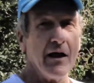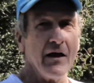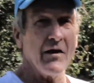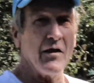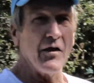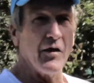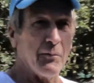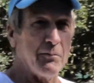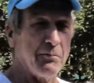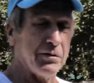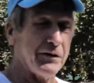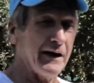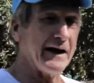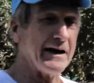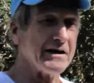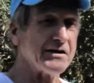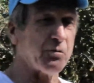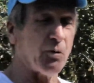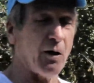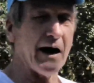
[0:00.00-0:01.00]
the
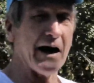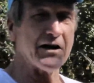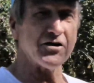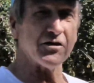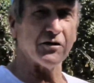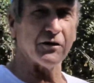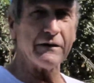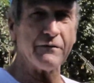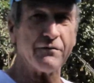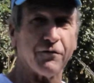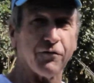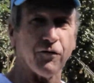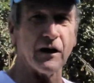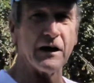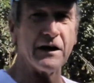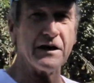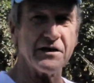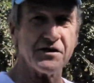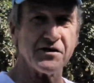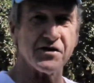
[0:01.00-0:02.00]
plants will actually
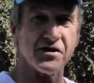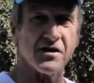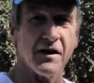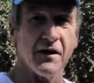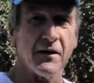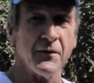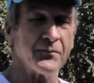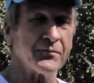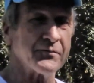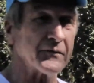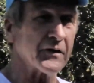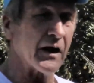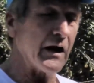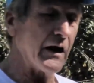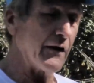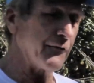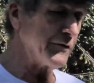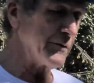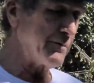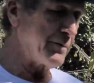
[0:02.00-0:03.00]
freeze.
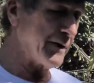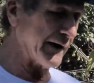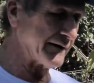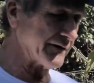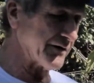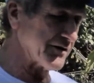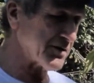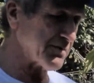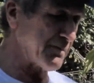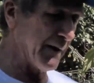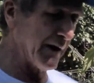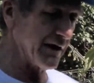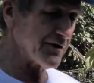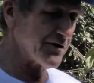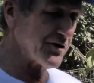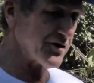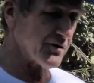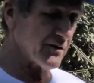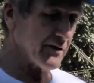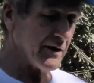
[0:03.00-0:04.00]
If you pick the
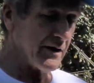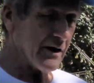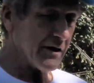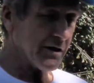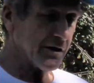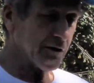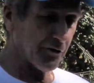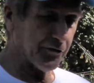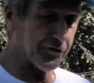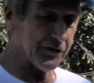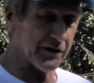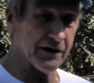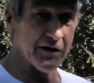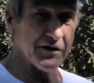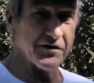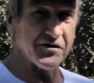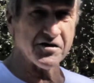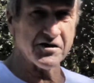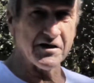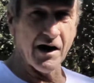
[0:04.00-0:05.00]
spinach, you'll see the
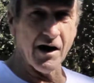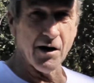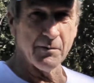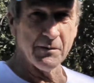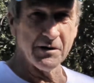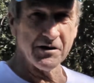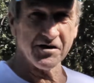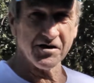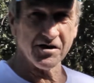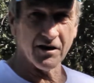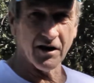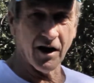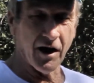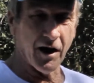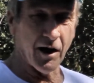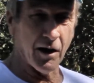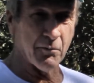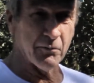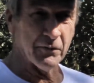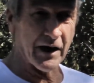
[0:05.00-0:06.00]
stem has
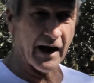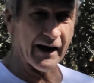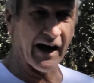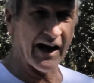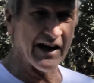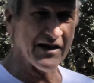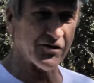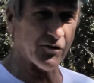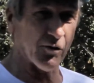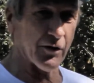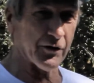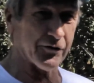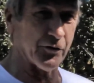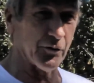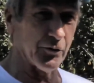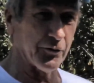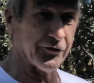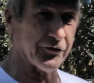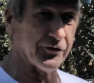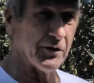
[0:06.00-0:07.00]
got ice
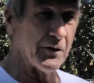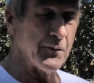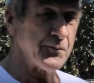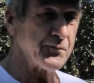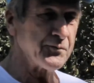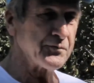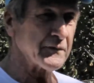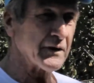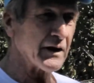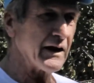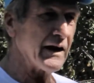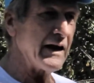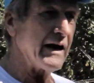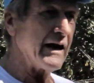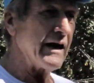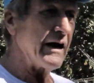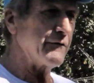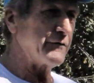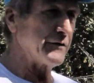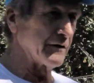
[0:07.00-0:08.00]
crystals.
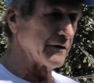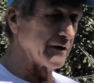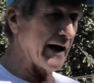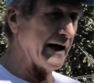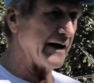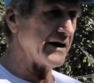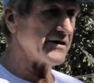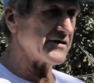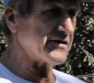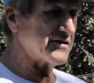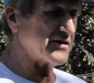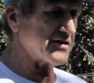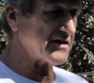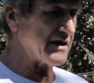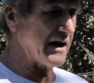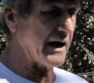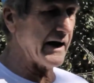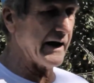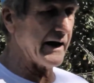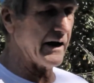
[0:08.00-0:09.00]
If you let it
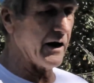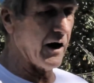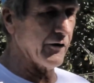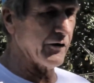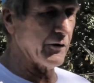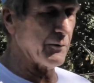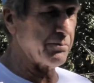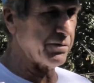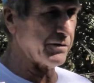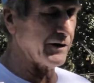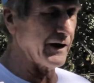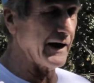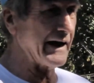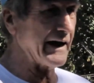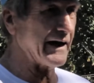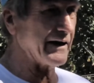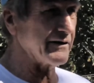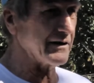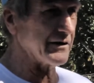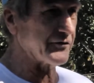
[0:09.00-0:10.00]
stay on the
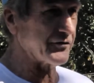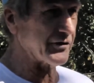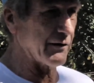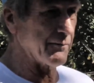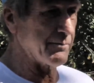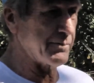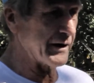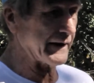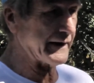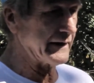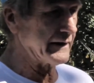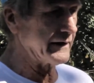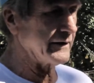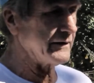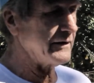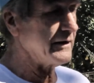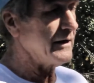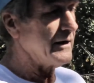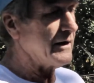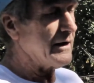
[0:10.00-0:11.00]
plant instead of picking it,
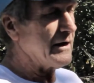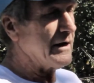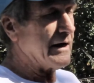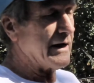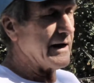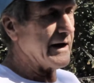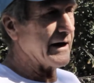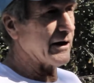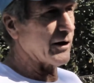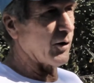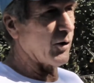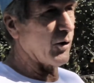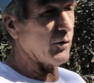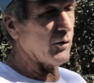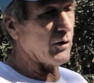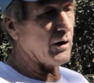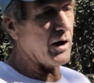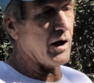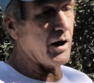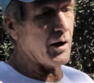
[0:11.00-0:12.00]

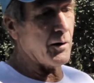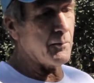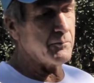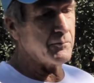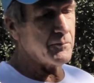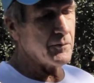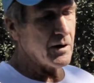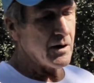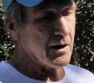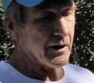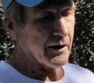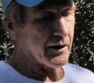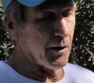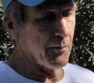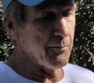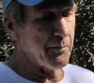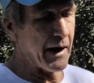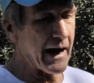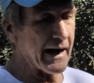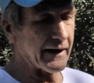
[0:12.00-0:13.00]
it'll
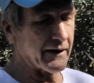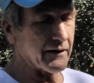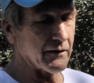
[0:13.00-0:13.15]
come back